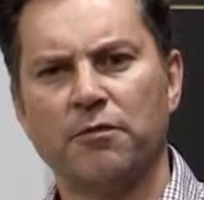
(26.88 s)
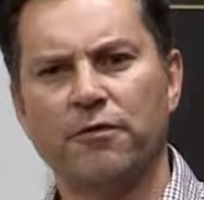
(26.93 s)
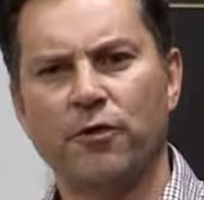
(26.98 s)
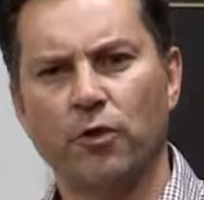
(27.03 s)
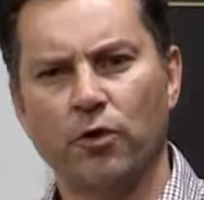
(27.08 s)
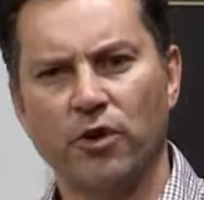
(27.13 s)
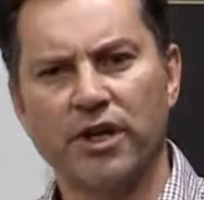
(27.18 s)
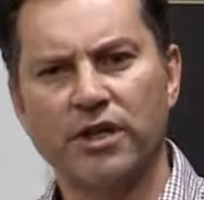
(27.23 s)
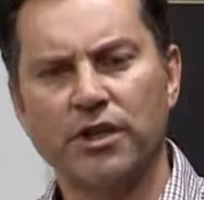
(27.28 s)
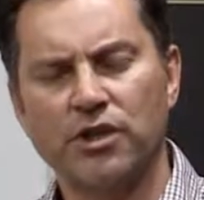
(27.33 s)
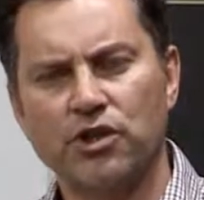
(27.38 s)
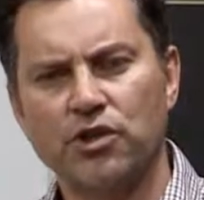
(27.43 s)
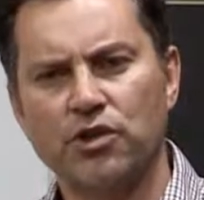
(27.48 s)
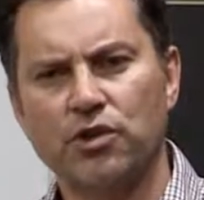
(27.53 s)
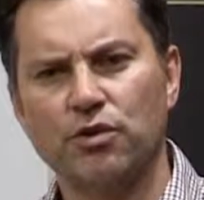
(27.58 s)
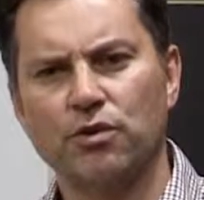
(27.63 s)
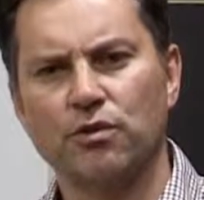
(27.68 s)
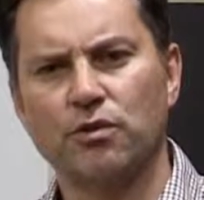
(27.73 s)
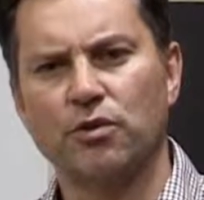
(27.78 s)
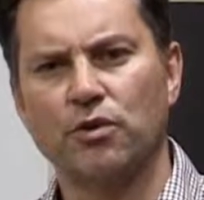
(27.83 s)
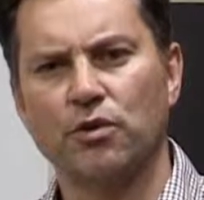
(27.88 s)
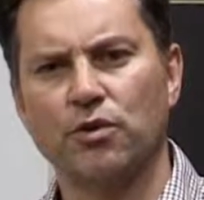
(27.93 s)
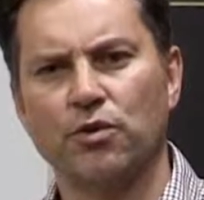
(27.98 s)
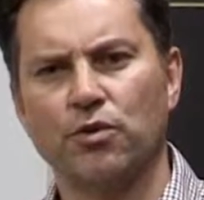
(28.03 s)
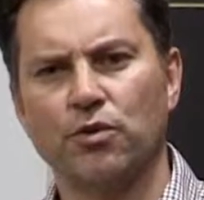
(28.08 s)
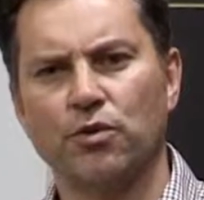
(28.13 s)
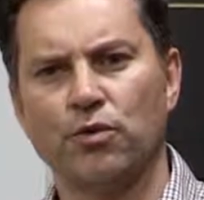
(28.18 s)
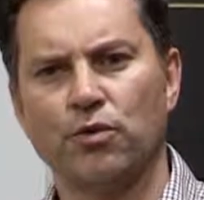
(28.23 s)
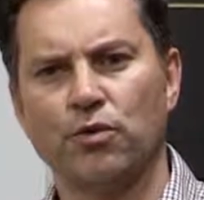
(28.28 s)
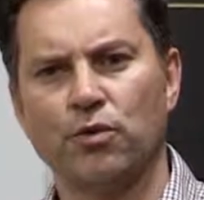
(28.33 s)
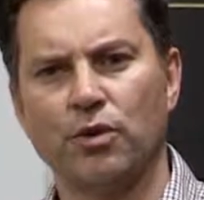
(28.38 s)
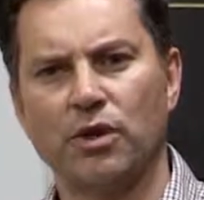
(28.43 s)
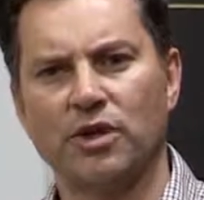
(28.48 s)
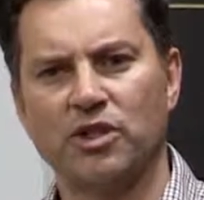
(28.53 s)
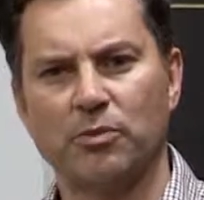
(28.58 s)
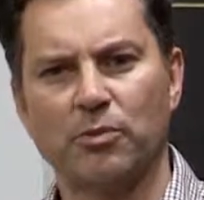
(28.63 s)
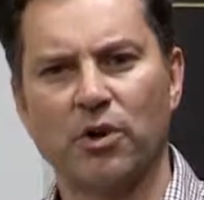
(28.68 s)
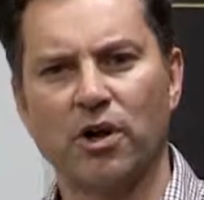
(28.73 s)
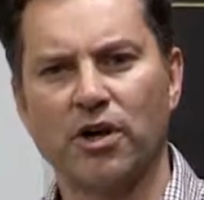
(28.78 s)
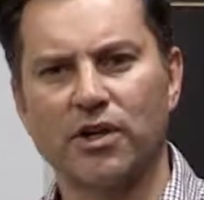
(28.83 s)
for any student who
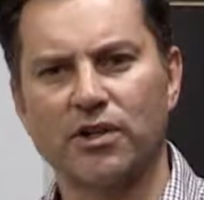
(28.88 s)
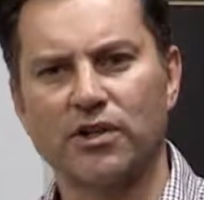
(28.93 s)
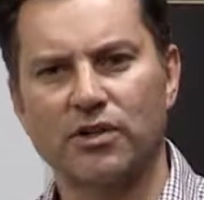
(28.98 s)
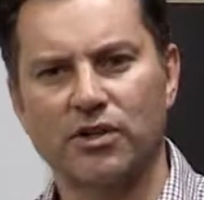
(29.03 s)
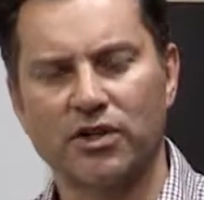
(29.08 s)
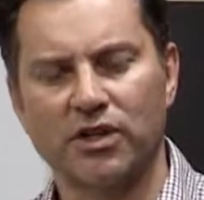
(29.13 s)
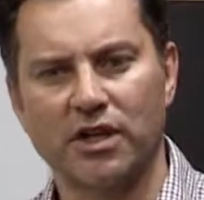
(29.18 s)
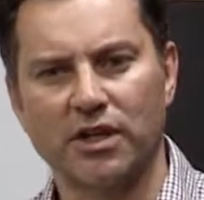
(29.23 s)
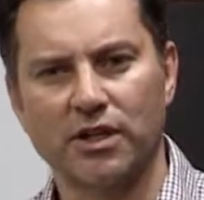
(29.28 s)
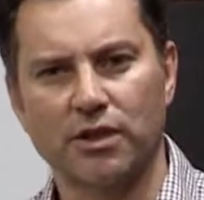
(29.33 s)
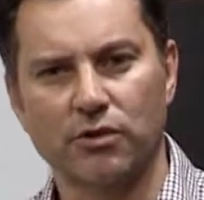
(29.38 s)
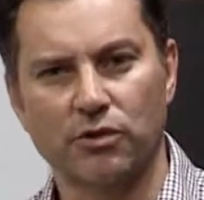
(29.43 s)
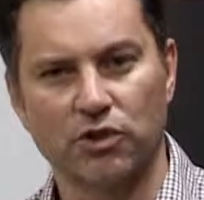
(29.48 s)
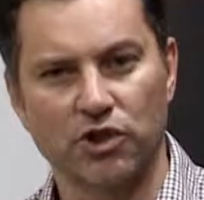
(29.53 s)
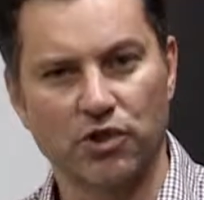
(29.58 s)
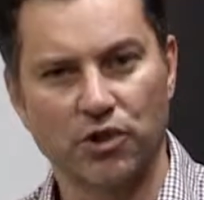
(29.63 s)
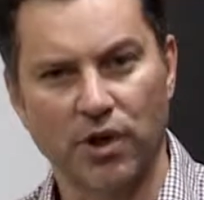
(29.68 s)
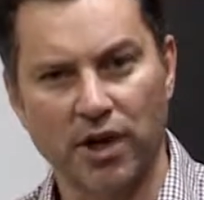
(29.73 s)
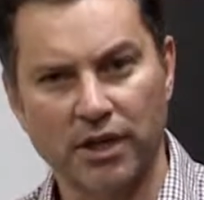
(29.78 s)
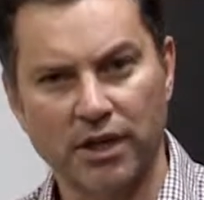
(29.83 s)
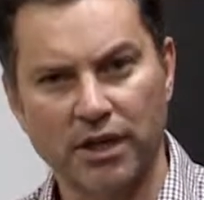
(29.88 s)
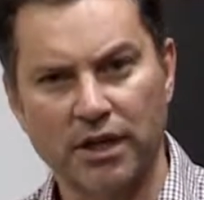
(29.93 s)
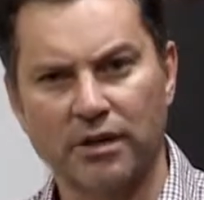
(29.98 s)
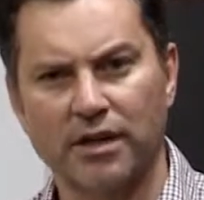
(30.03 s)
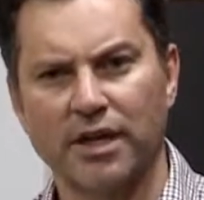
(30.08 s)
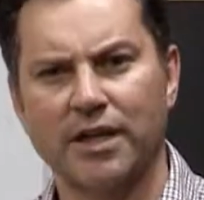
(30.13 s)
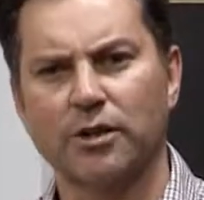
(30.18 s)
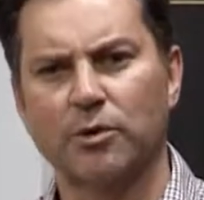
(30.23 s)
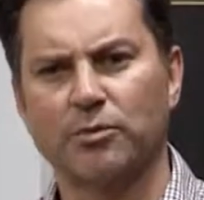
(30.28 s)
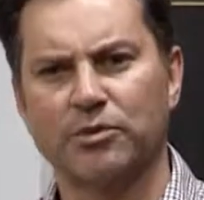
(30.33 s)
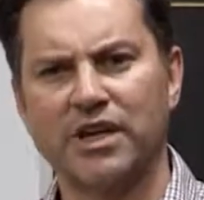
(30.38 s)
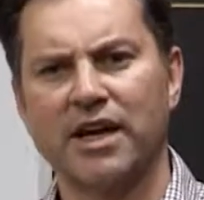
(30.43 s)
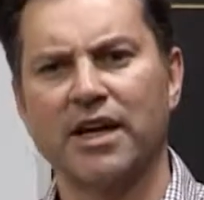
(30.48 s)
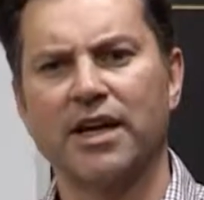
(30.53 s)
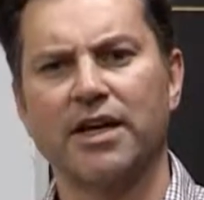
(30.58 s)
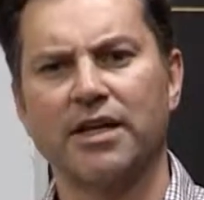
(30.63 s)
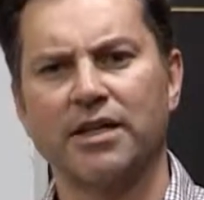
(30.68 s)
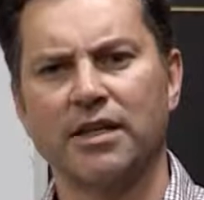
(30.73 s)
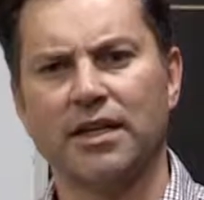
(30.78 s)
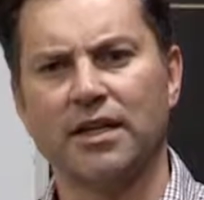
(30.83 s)
aspires to study in Australia and
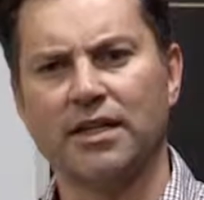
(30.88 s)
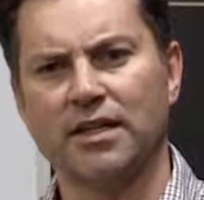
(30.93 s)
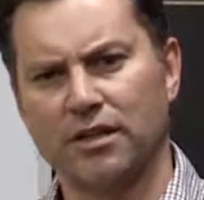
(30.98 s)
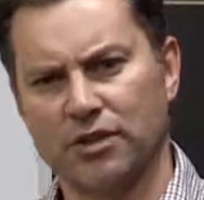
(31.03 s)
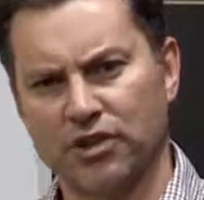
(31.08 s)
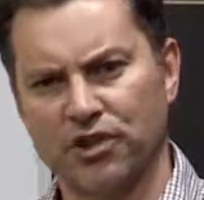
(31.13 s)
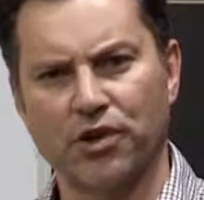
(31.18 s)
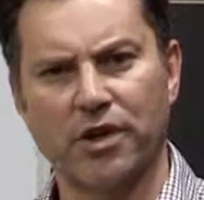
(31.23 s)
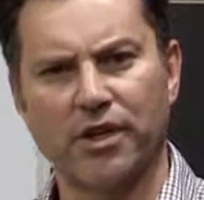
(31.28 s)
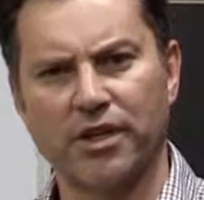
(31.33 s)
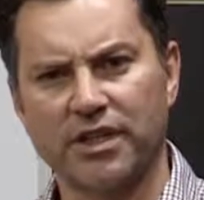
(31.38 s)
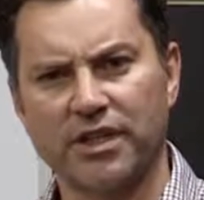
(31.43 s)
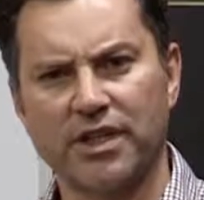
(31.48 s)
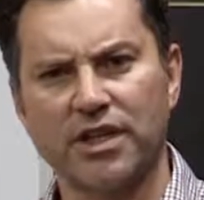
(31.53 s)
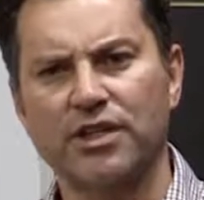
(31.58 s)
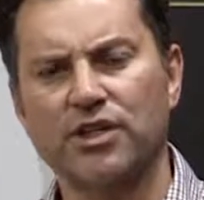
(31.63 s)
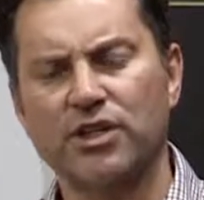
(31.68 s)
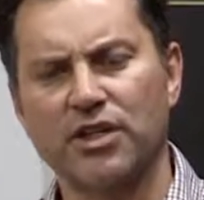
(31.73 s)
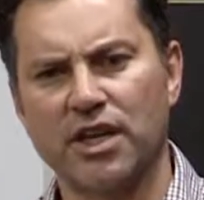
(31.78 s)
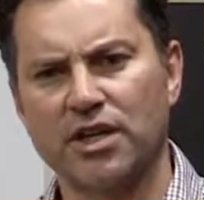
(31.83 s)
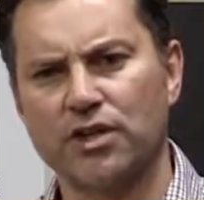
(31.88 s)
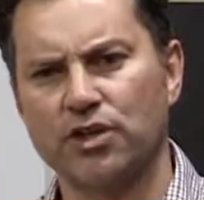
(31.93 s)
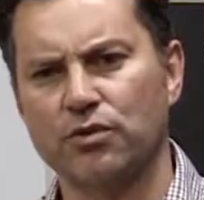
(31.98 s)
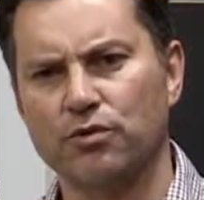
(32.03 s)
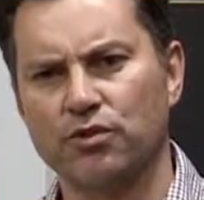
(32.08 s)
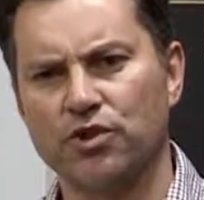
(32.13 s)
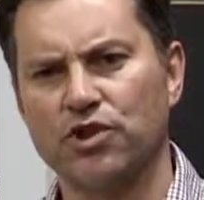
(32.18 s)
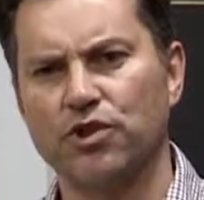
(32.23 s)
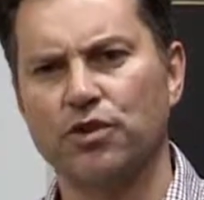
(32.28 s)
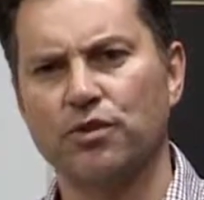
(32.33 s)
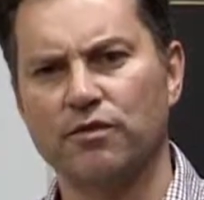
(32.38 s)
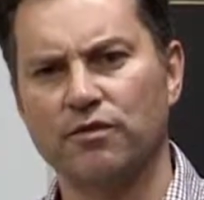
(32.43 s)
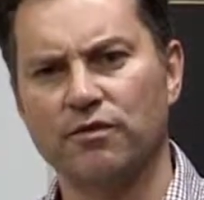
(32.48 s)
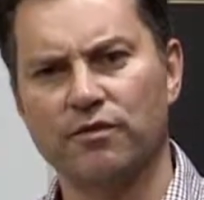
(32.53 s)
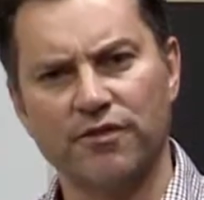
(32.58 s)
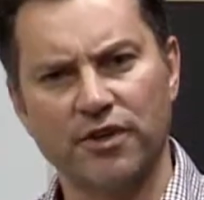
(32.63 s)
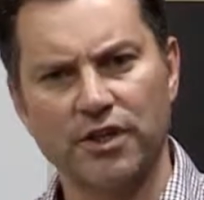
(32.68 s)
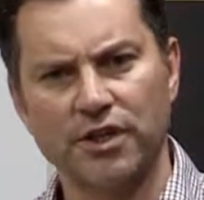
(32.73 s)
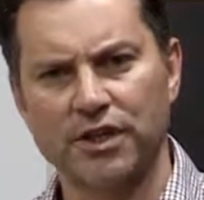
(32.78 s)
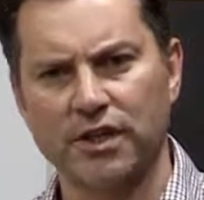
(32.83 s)
obtain an Australian International
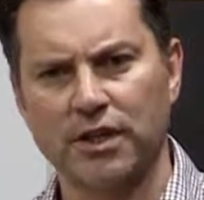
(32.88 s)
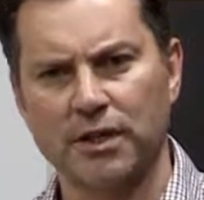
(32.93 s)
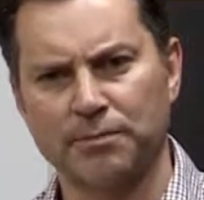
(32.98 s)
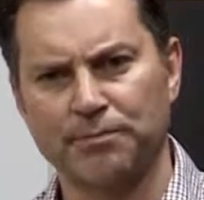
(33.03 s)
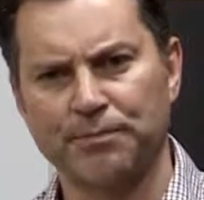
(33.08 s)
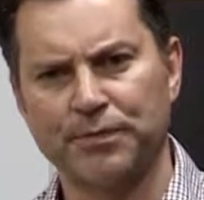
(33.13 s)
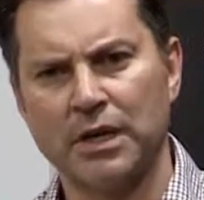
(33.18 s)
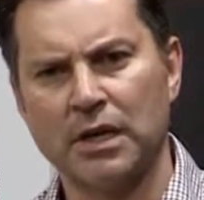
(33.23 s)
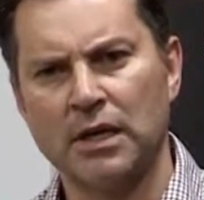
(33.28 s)
Student Visa,